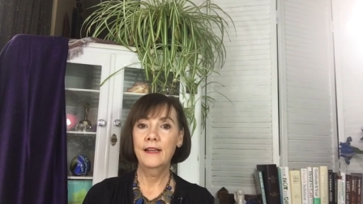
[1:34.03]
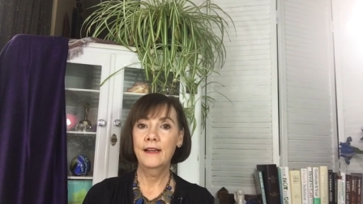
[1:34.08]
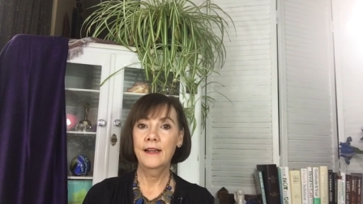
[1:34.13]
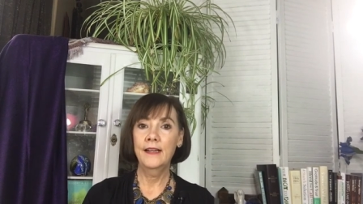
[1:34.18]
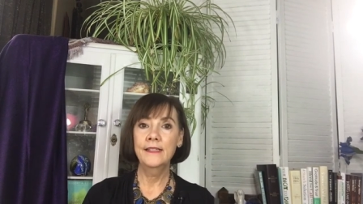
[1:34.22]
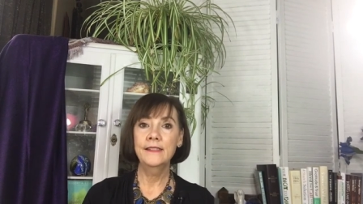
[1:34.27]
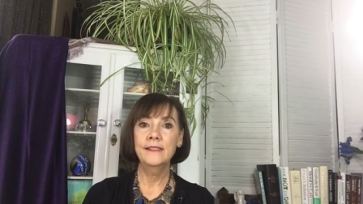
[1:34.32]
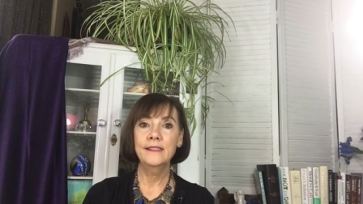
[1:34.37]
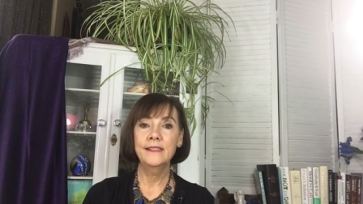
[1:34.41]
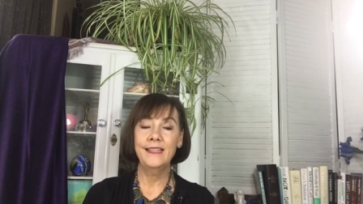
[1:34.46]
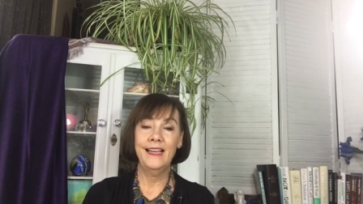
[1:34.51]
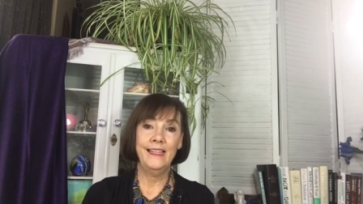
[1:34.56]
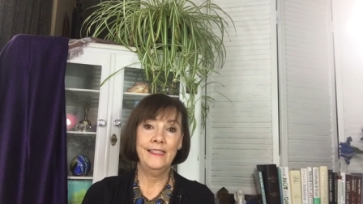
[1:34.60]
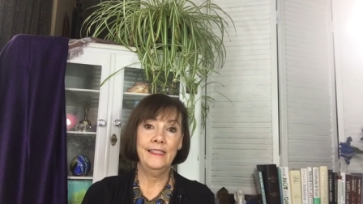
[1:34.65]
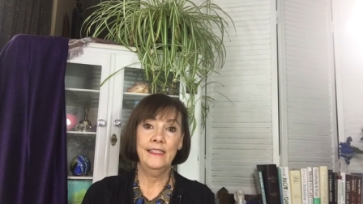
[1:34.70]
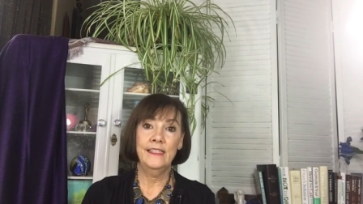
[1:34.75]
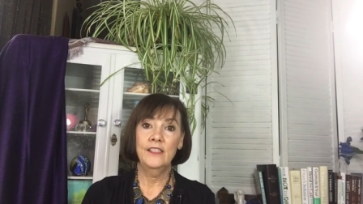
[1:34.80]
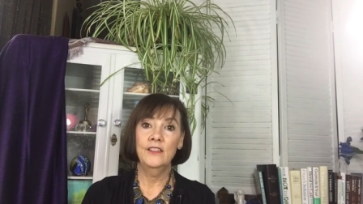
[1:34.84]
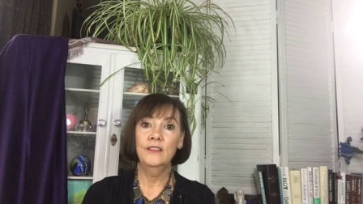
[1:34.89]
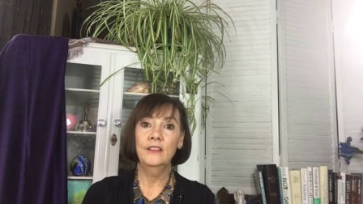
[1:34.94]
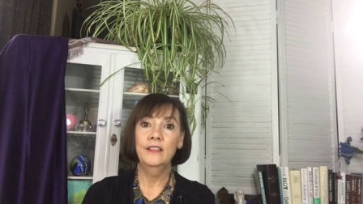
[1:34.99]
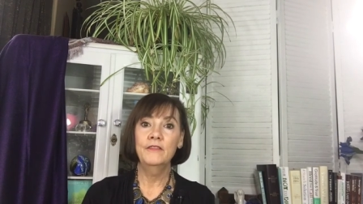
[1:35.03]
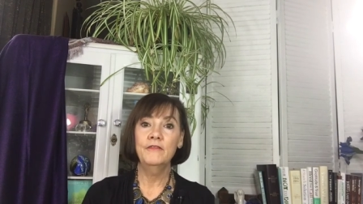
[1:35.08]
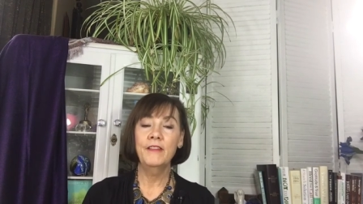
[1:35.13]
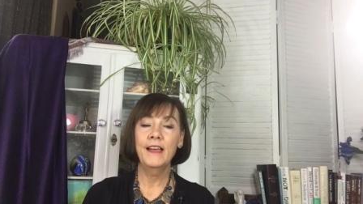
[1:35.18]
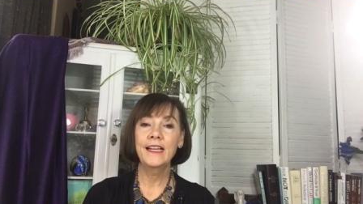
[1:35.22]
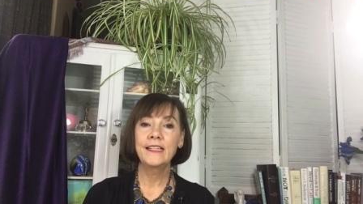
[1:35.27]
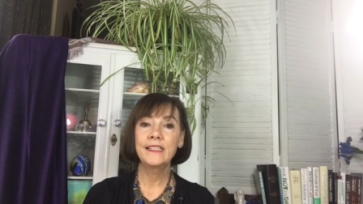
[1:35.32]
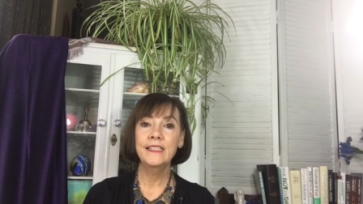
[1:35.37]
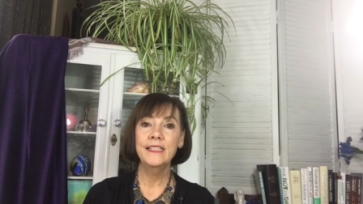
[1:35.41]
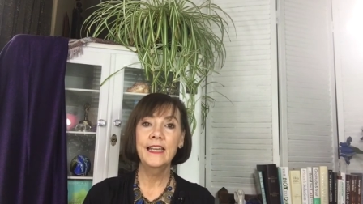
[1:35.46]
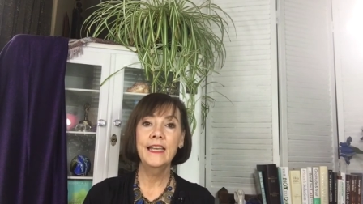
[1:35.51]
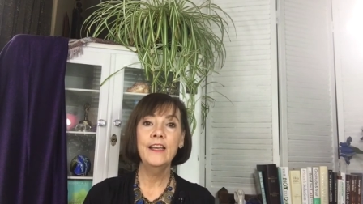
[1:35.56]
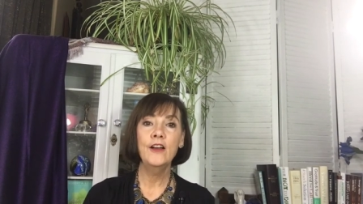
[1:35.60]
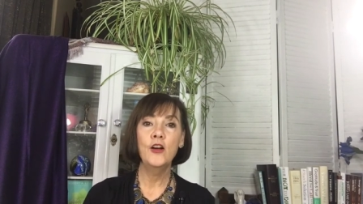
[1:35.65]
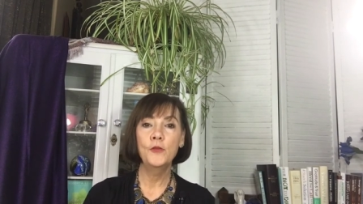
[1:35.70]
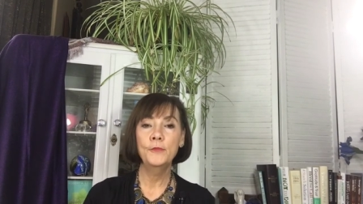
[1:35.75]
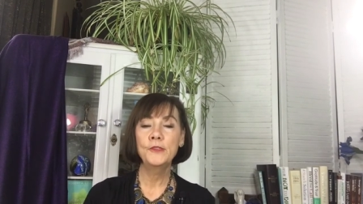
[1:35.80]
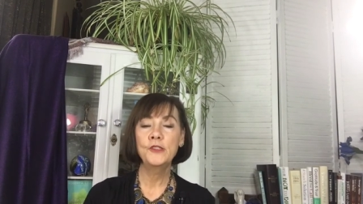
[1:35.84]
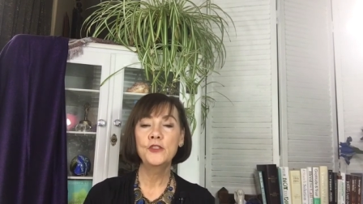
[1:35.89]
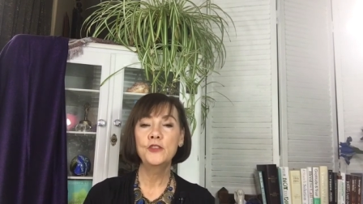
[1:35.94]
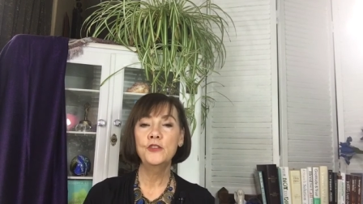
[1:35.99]
I, I still, in fact, today,
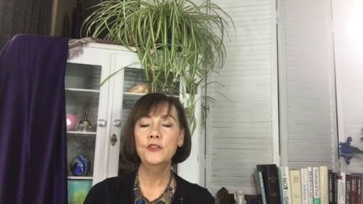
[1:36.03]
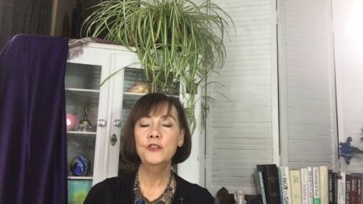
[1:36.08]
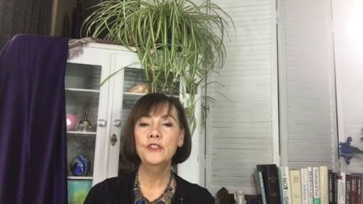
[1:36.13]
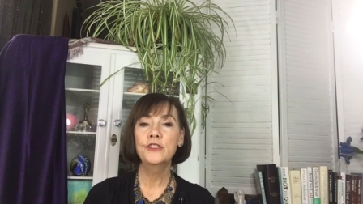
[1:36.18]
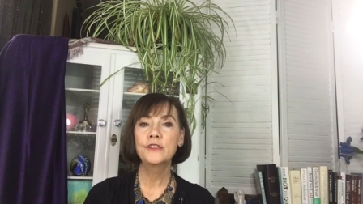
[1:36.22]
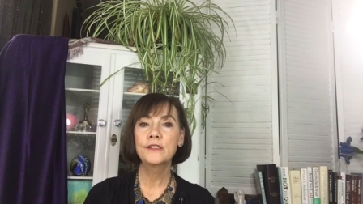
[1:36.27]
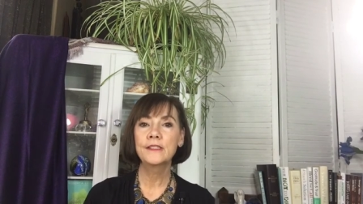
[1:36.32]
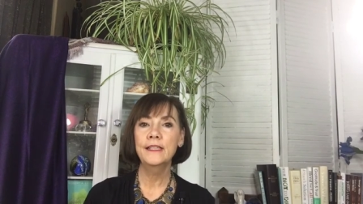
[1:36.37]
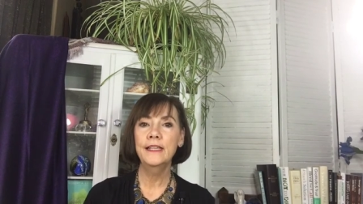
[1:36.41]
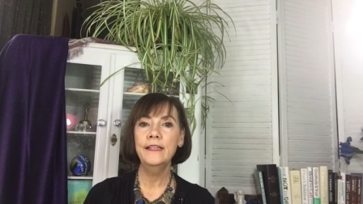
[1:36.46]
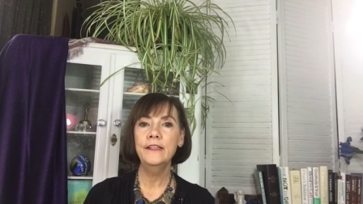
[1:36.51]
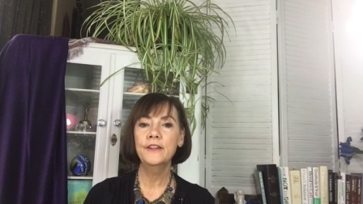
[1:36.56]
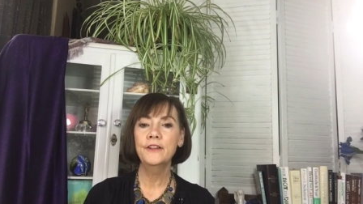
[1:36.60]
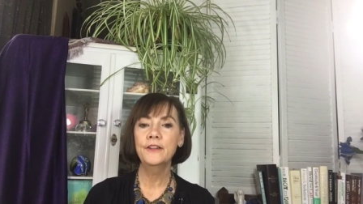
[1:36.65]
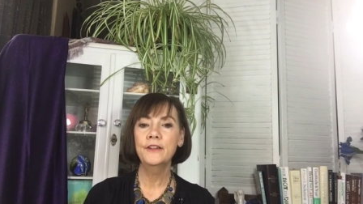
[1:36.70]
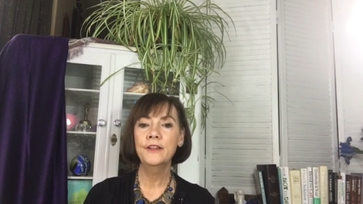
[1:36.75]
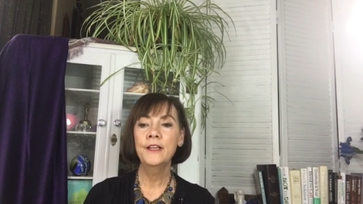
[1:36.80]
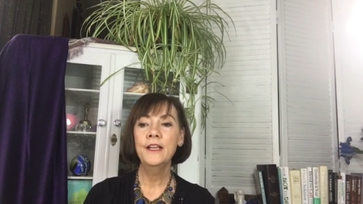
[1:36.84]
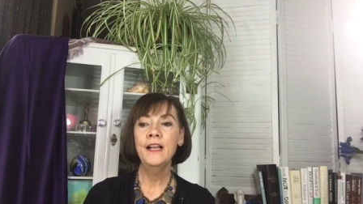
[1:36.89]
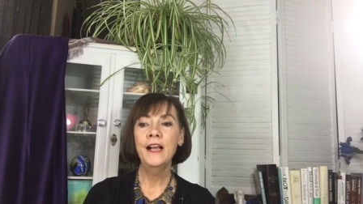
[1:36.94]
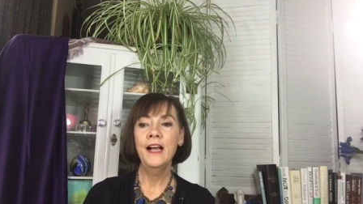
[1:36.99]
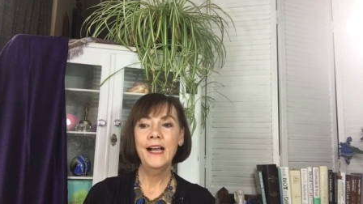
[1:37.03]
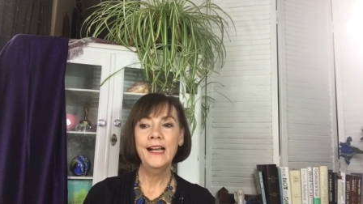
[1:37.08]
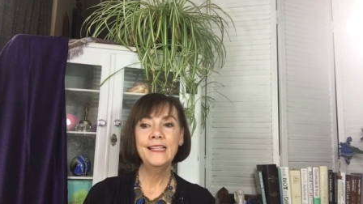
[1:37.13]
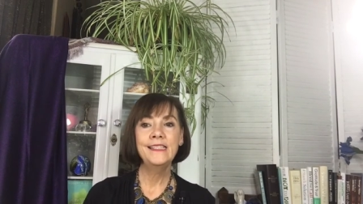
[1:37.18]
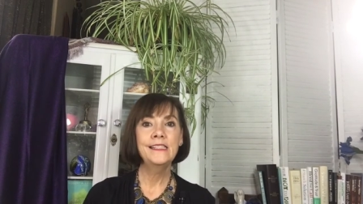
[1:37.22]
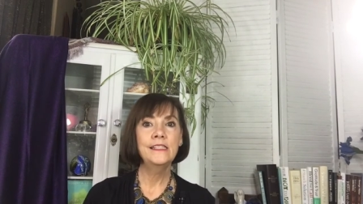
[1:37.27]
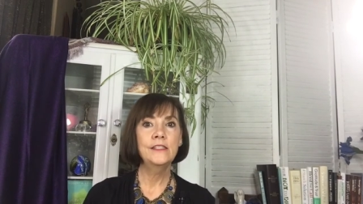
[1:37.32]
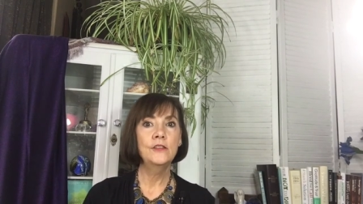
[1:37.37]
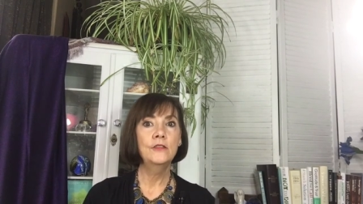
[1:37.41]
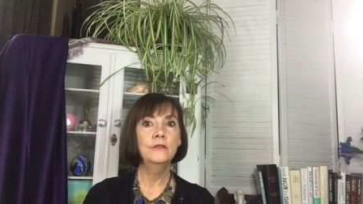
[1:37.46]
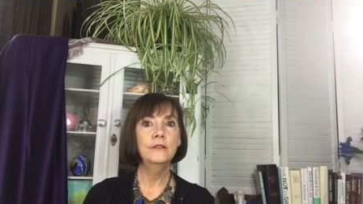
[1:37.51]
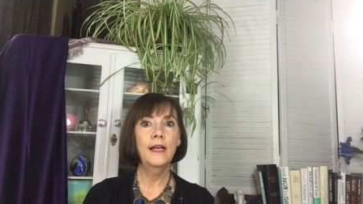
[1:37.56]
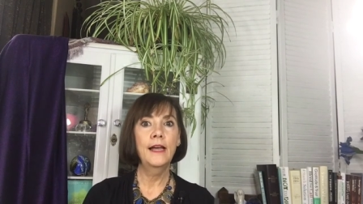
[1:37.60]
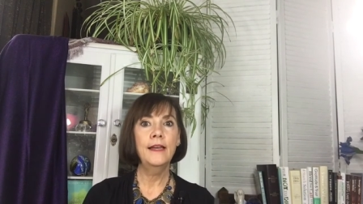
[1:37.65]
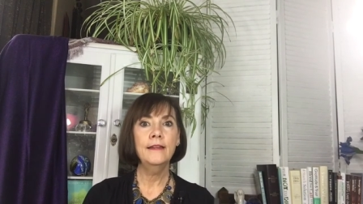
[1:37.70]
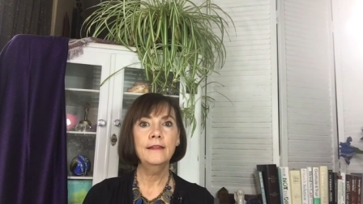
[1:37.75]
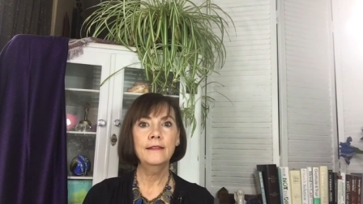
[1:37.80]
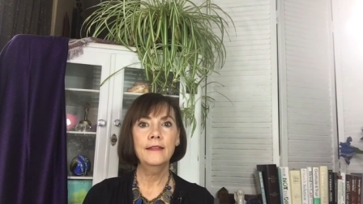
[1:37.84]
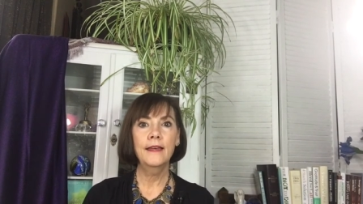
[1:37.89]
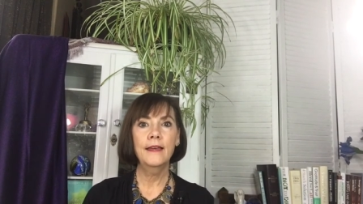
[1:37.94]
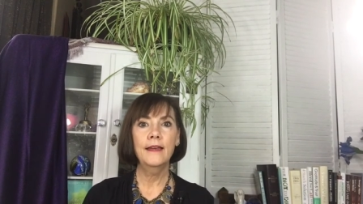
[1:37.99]
almost two years later, I still
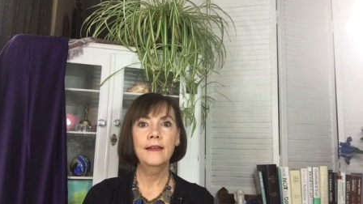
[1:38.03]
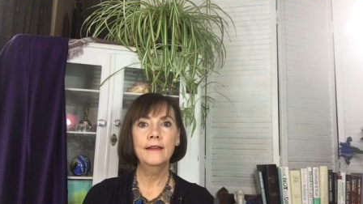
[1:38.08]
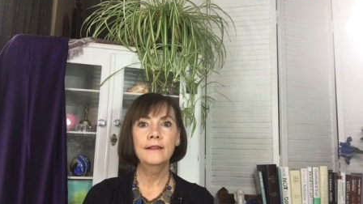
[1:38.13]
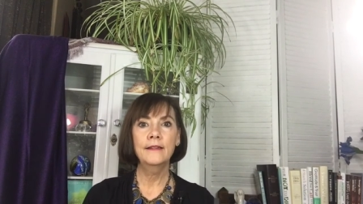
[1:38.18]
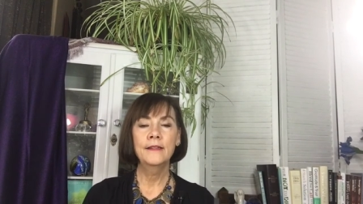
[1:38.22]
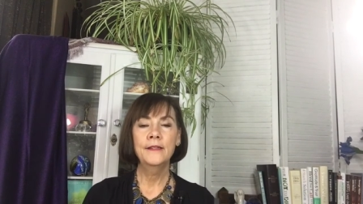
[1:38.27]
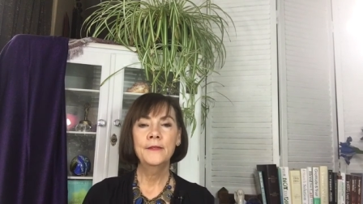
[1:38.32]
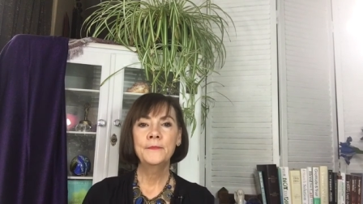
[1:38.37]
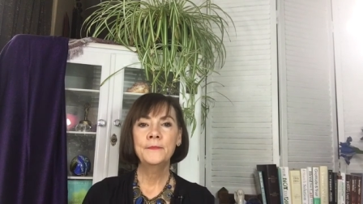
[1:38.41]
like that.